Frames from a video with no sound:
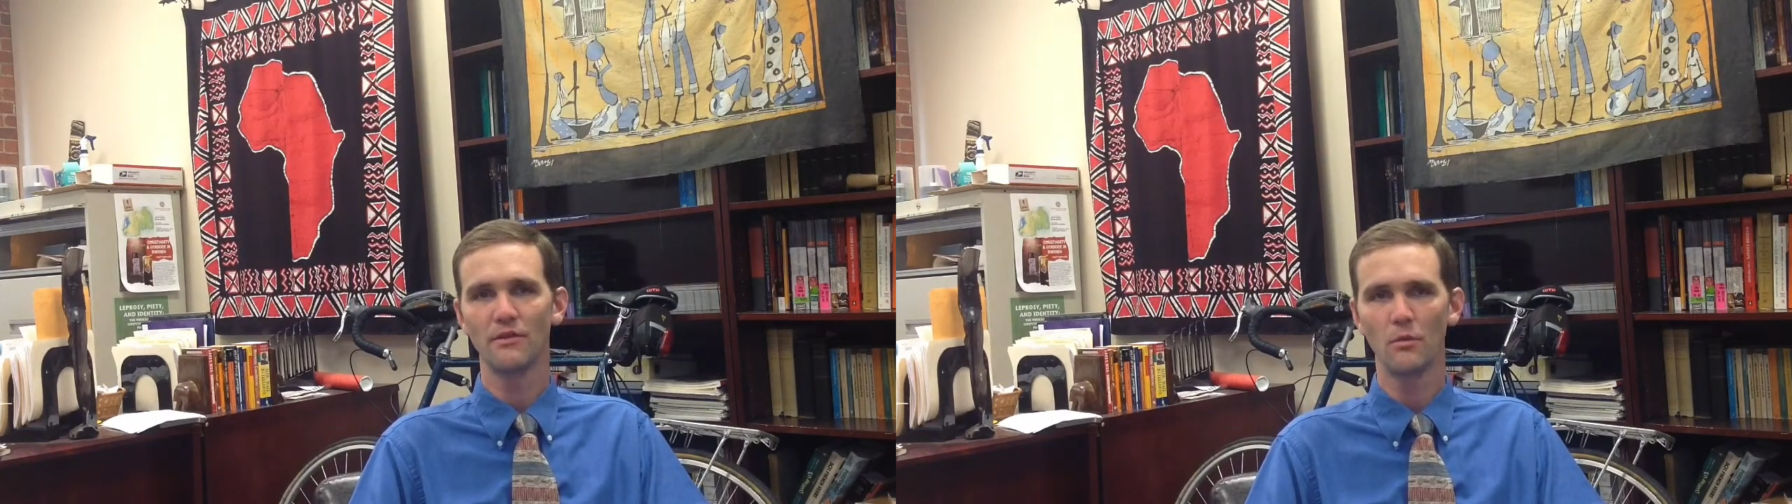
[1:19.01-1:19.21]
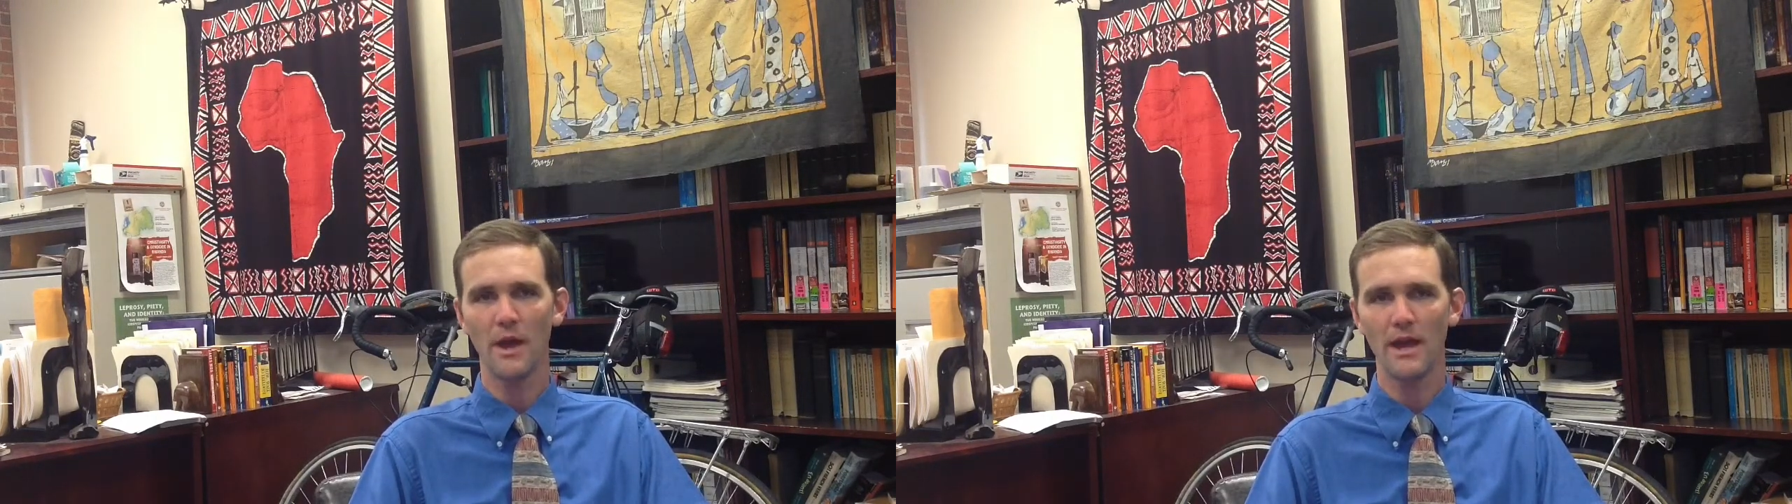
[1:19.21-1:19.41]

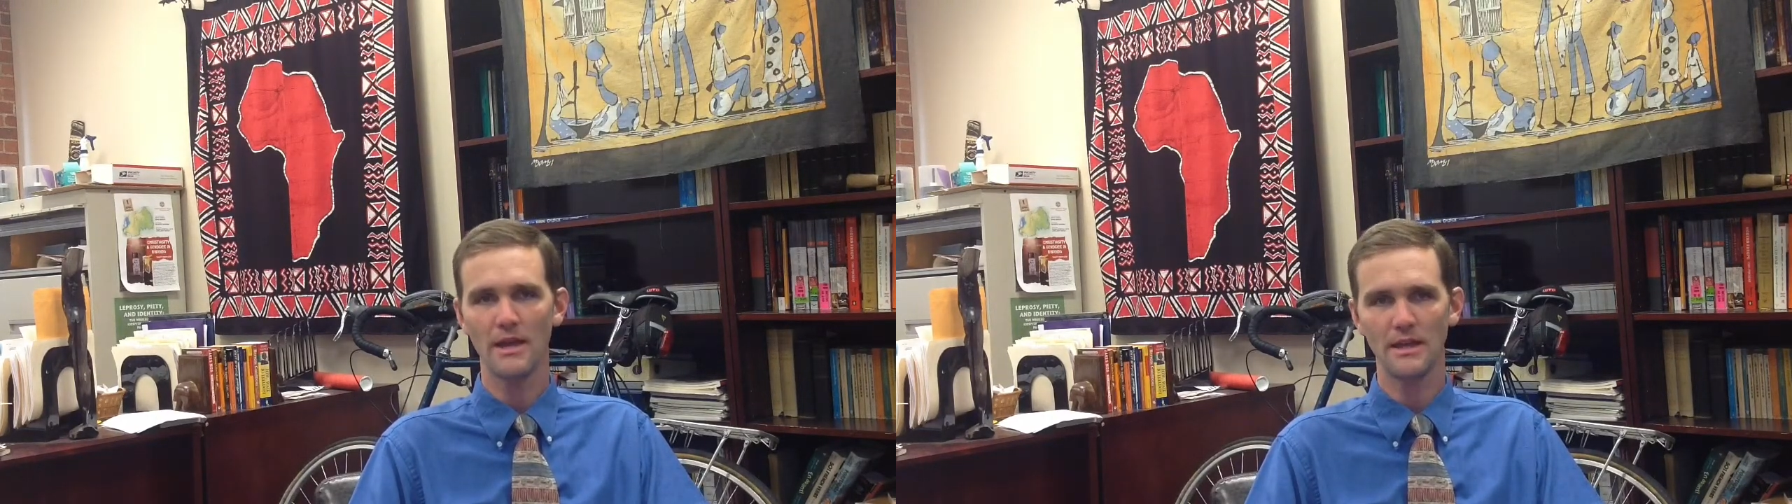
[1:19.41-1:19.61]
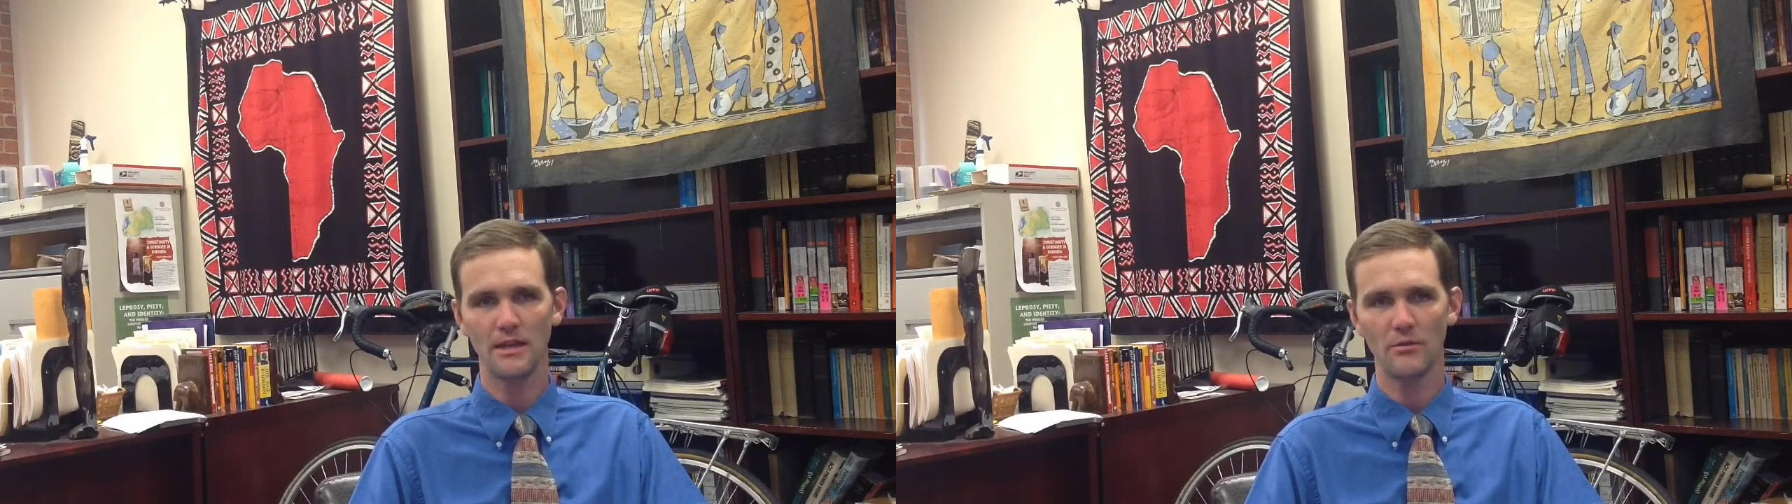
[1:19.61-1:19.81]
the
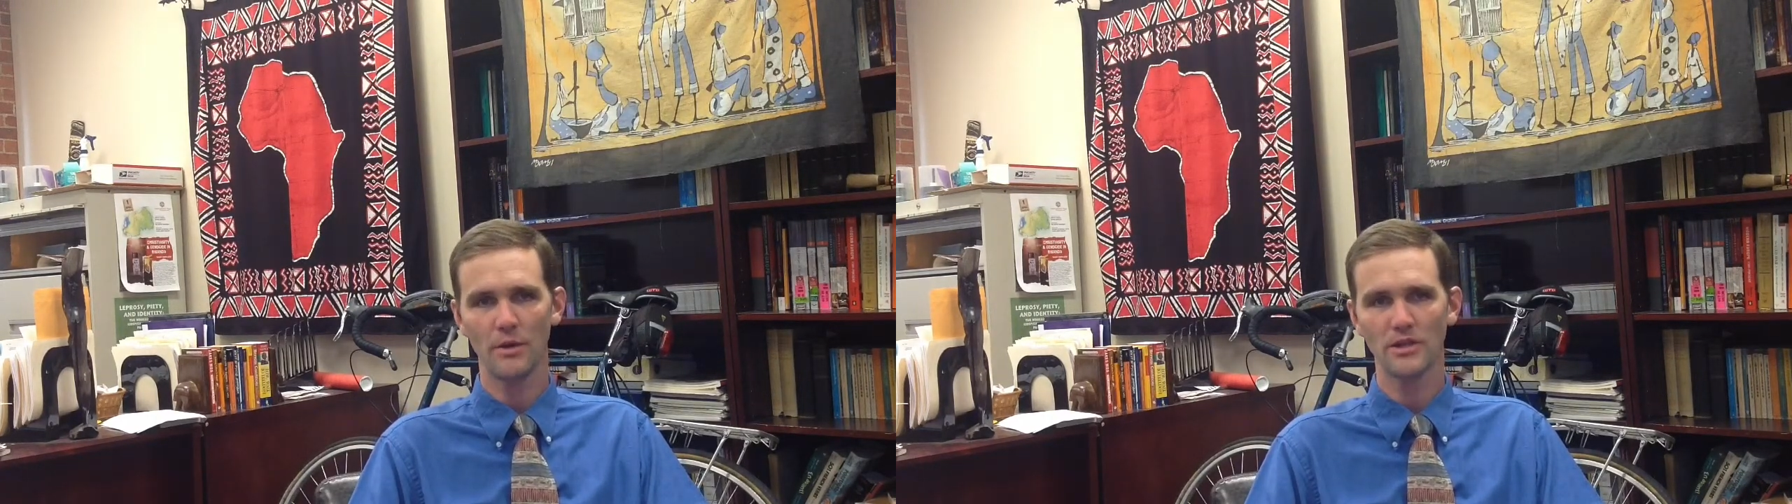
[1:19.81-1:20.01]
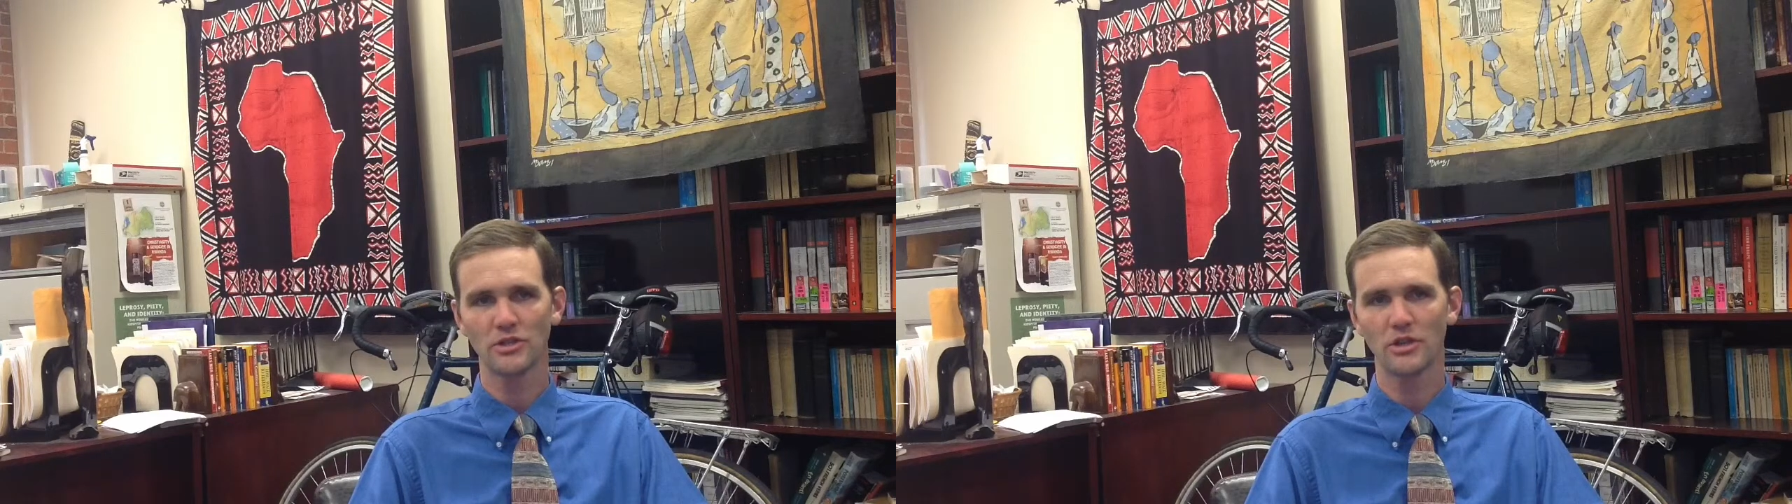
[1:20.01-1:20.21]
way in
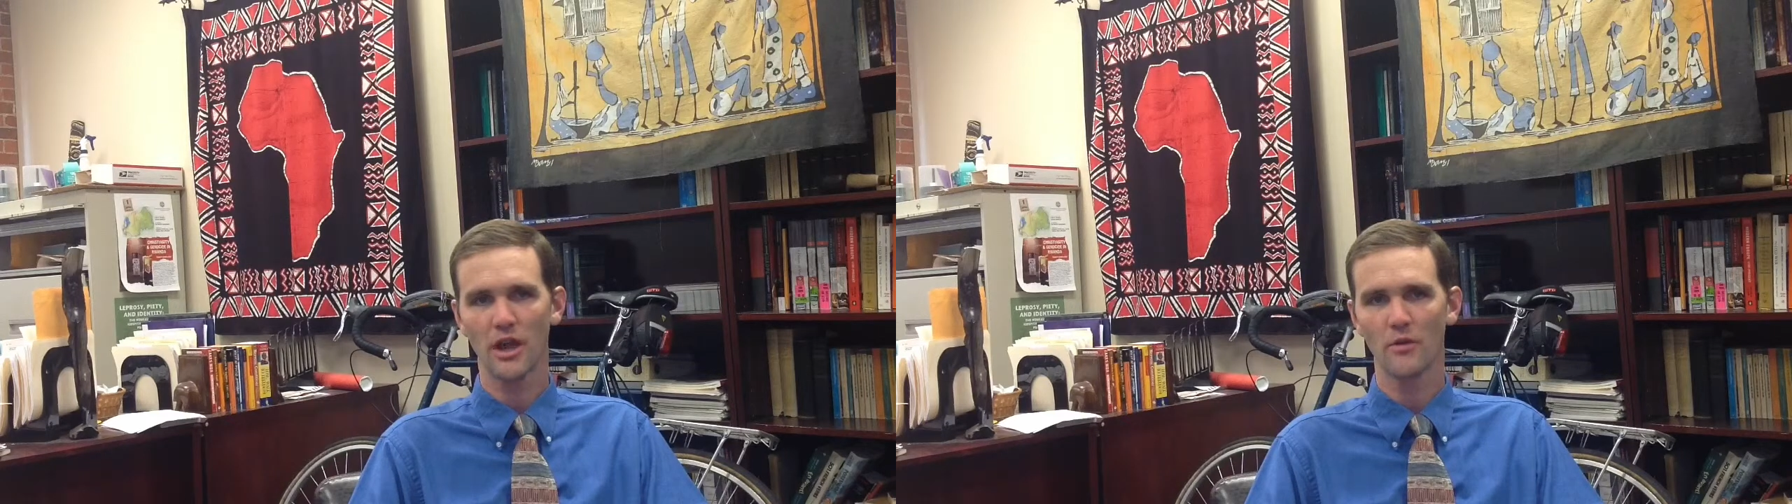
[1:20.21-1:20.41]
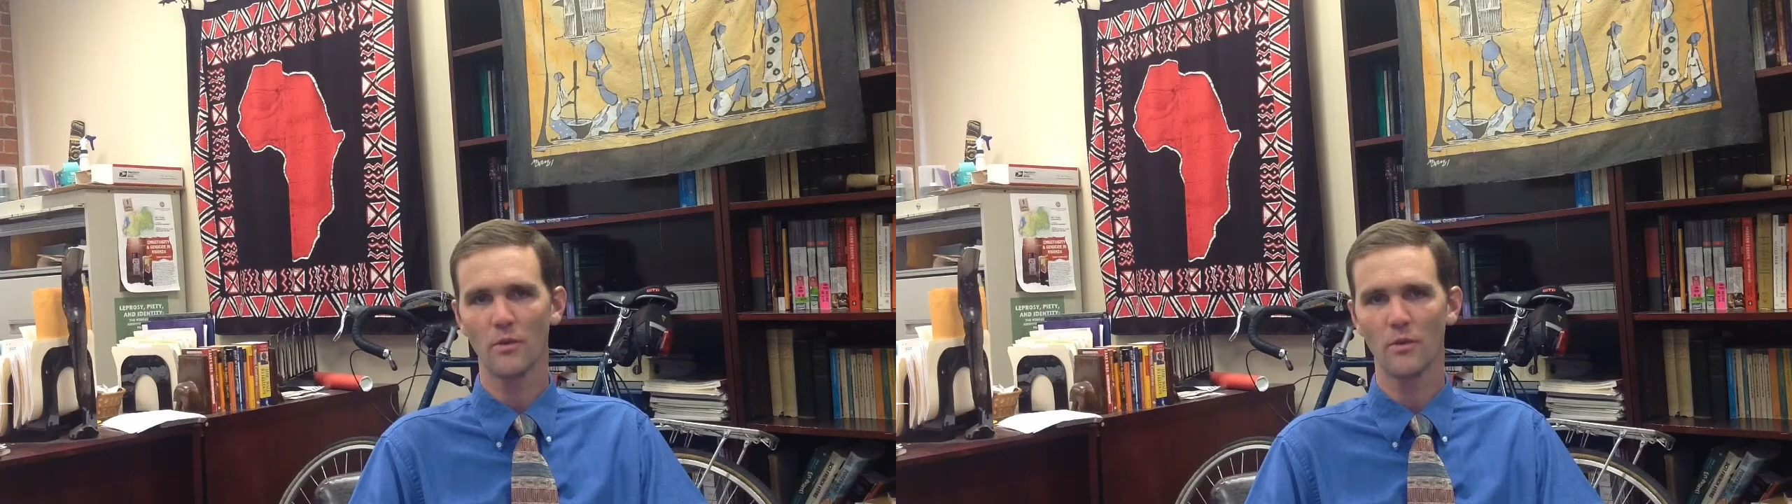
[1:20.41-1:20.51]
which